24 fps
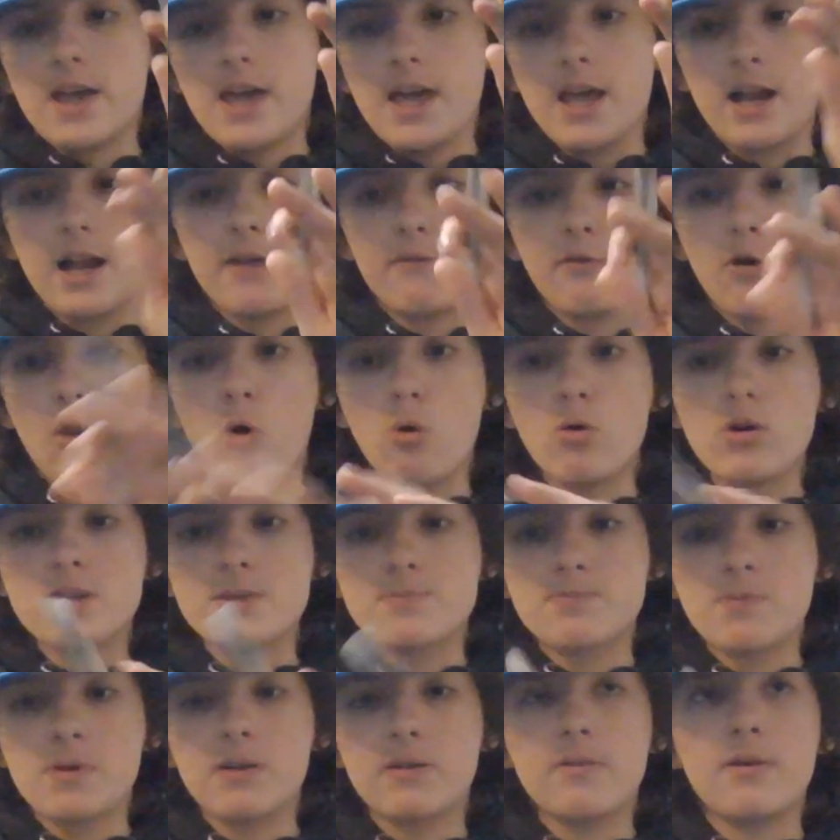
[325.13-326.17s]
And I've
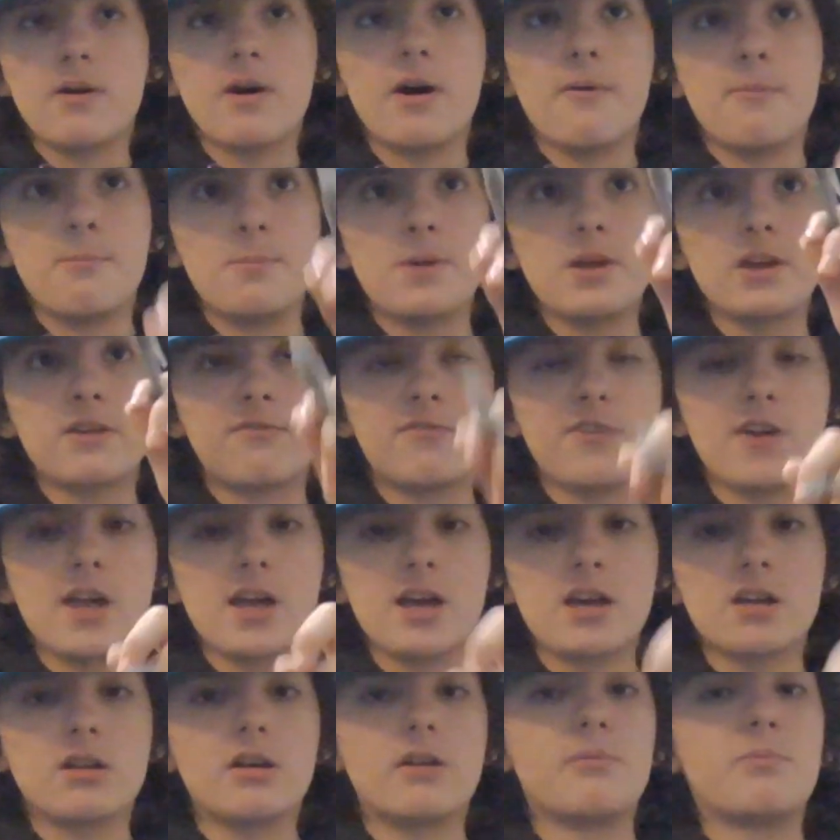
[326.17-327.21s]
always been a big
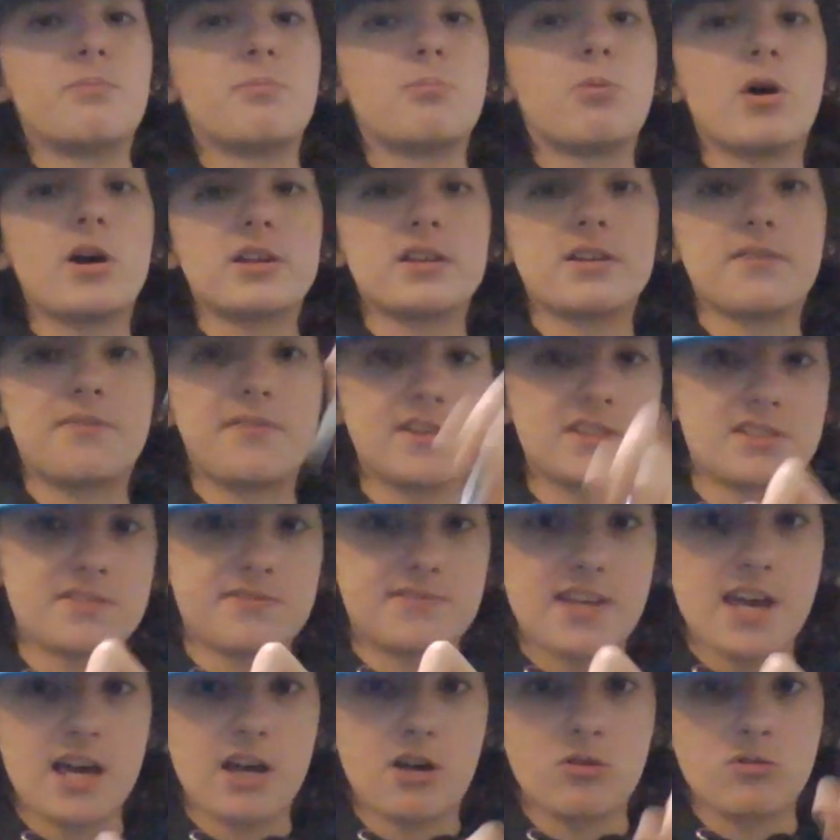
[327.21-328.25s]
fan of playing defensive
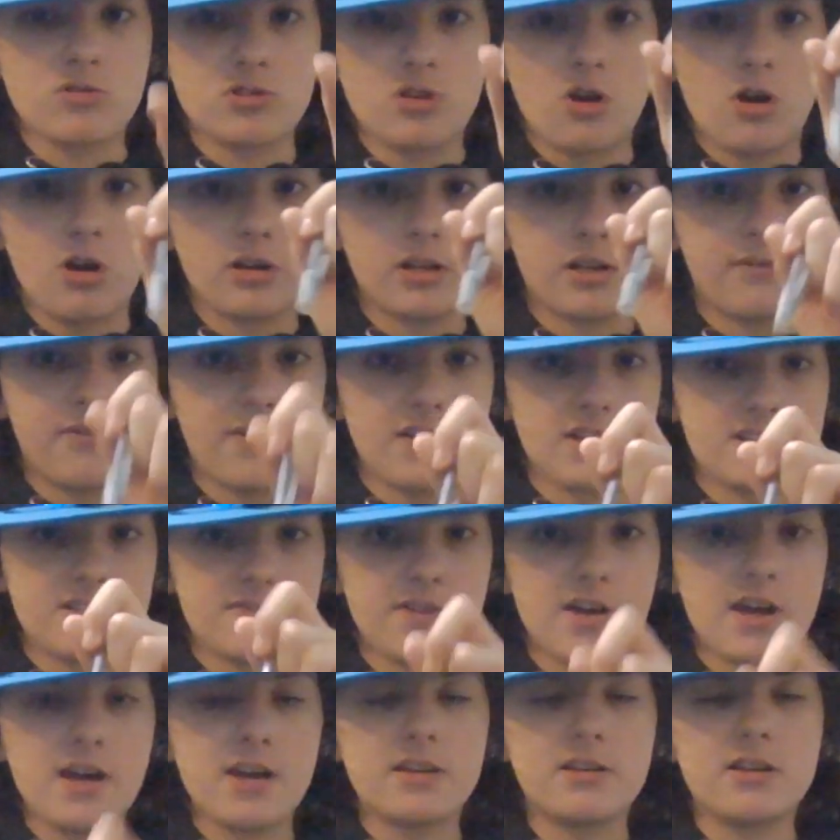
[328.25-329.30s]
tackles on defensive
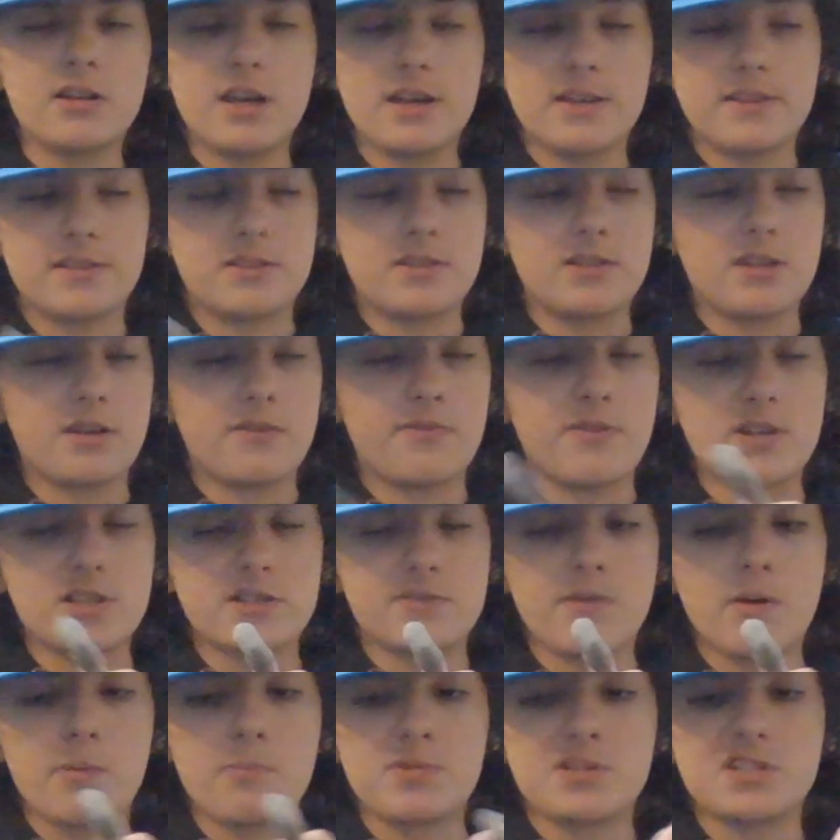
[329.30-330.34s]
end, at the
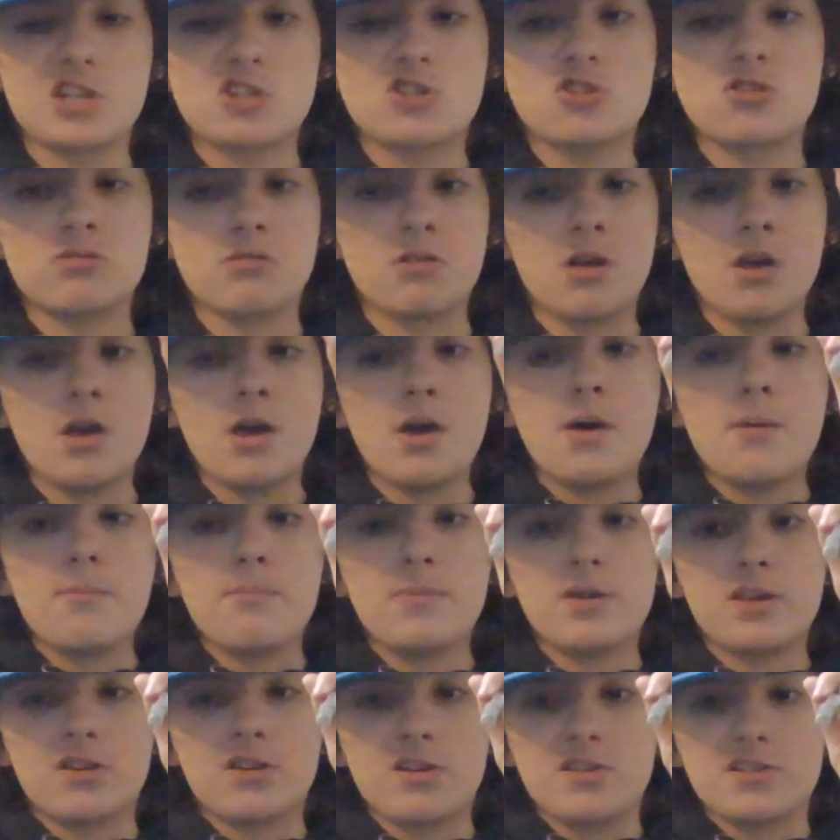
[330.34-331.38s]
defensive end position,
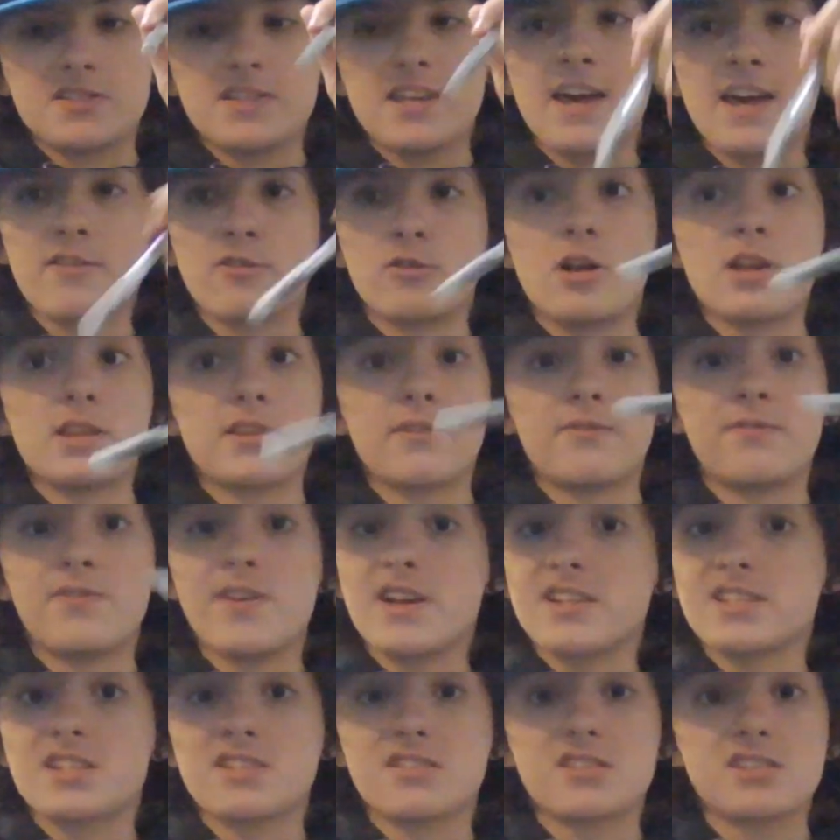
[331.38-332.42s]
because, yeah, they're not the
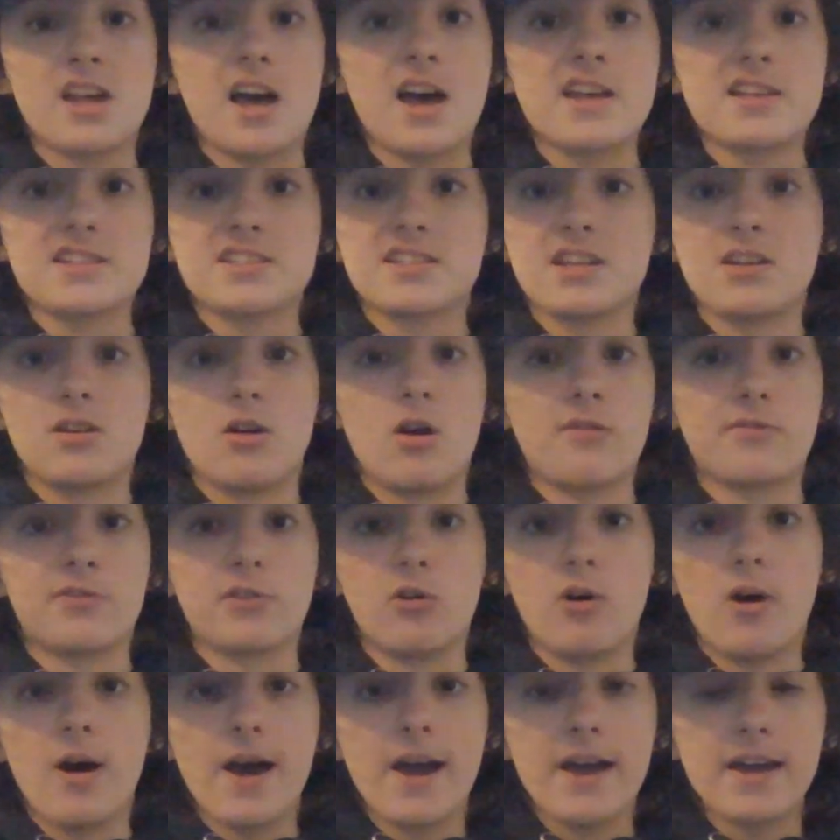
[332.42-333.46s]
fastest guys getting off the
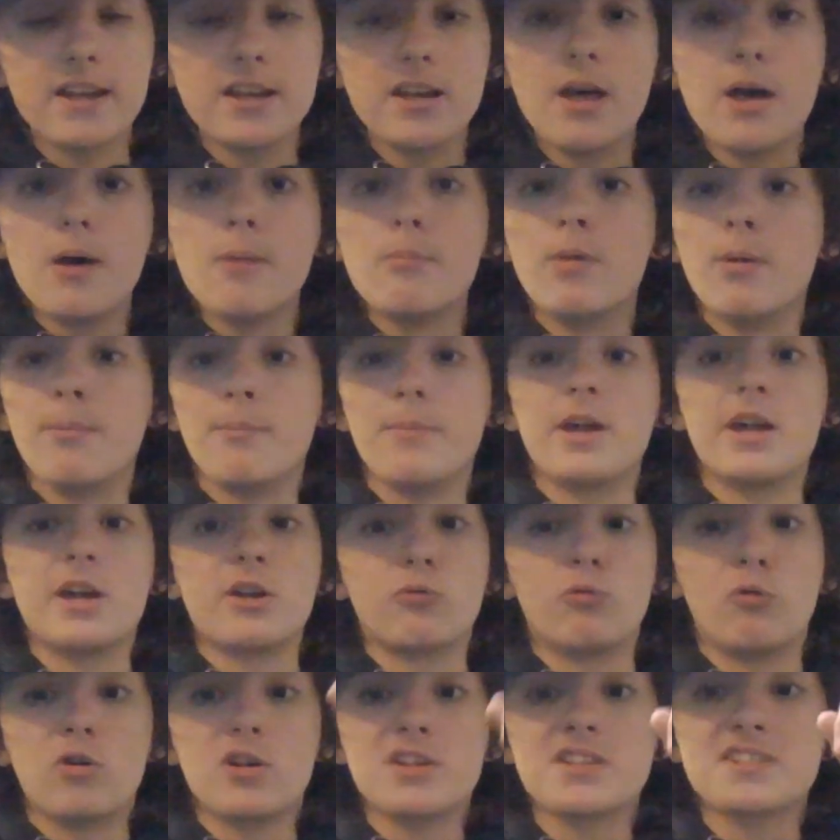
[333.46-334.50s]
line, but,
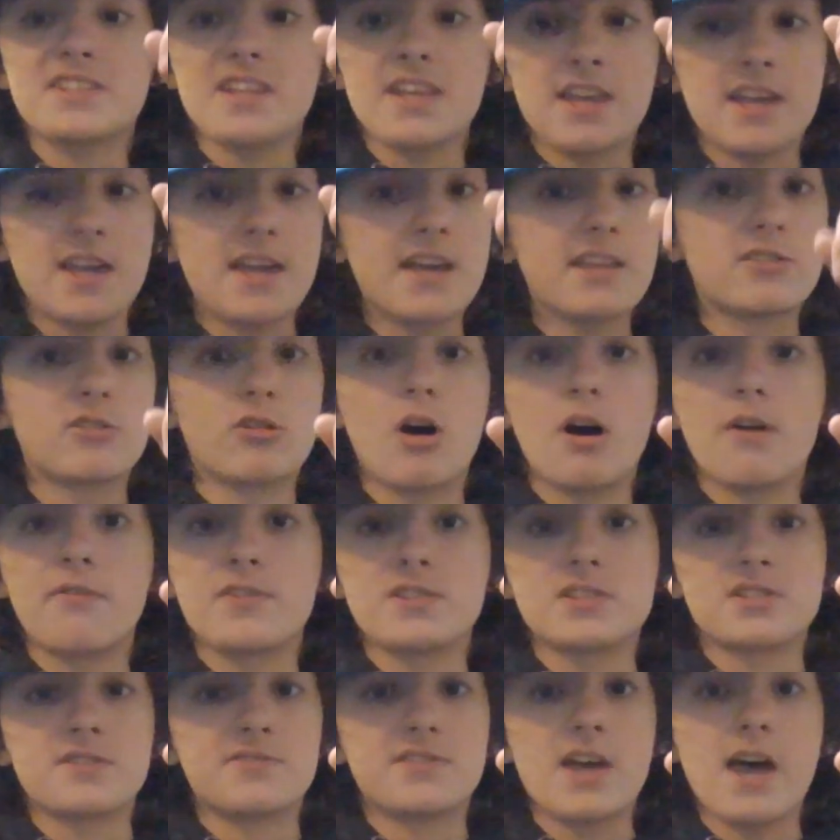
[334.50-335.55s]
man, once they hit the
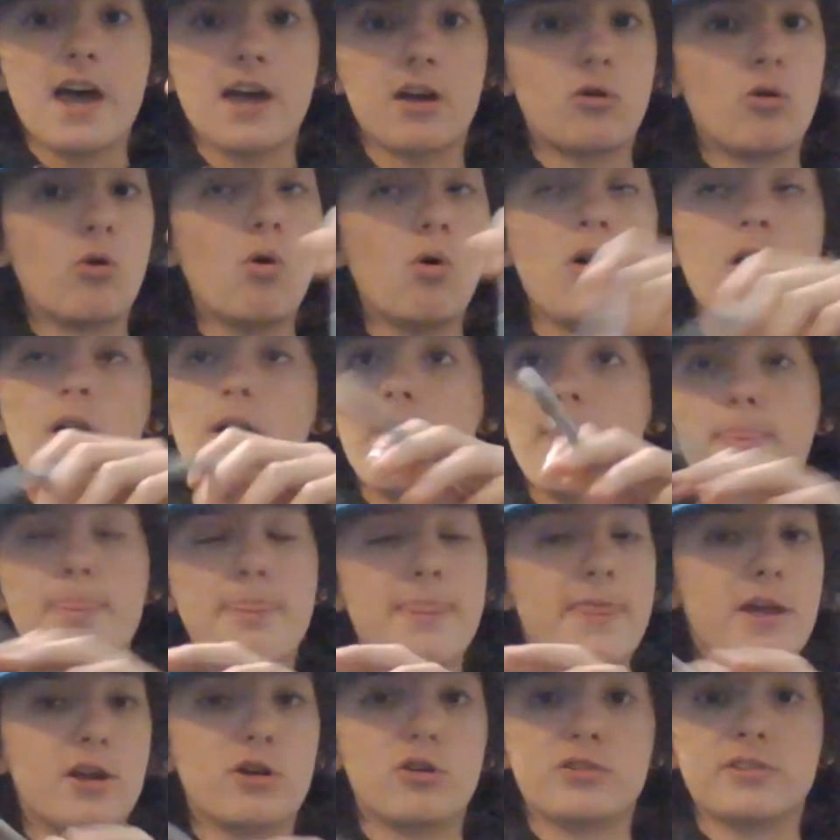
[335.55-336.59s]
offensive tackle,
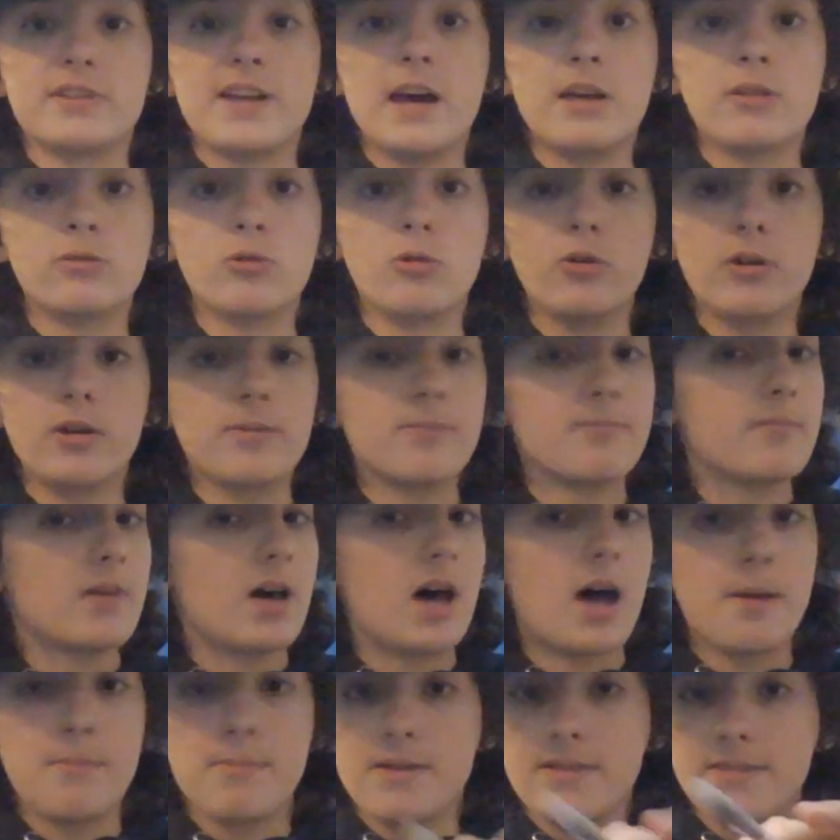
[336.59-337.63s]
they're deadly.
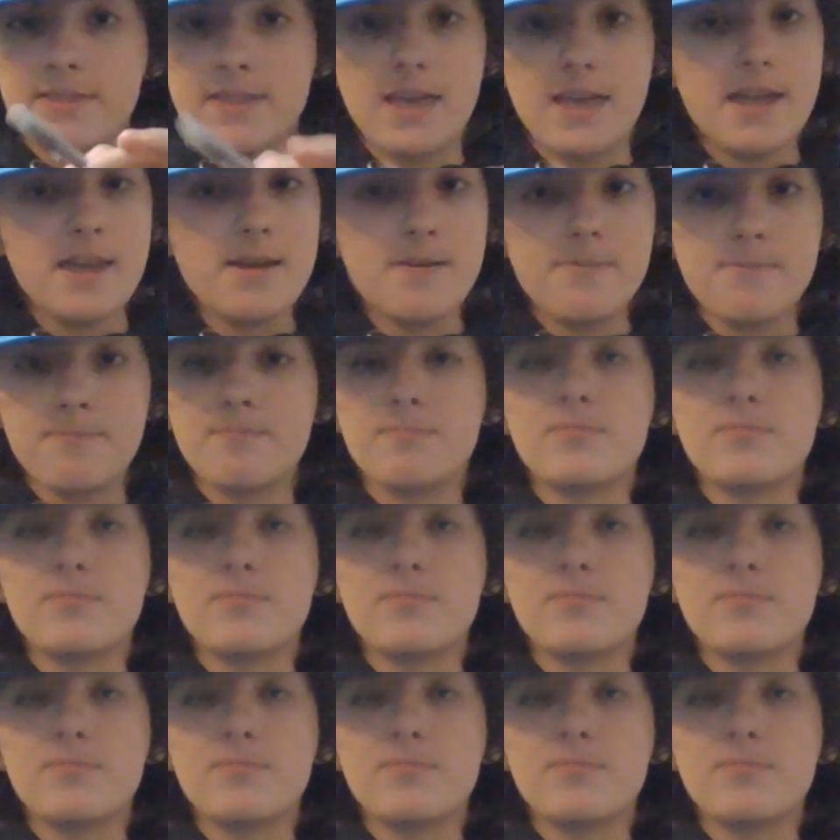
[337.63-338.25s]
I mean, they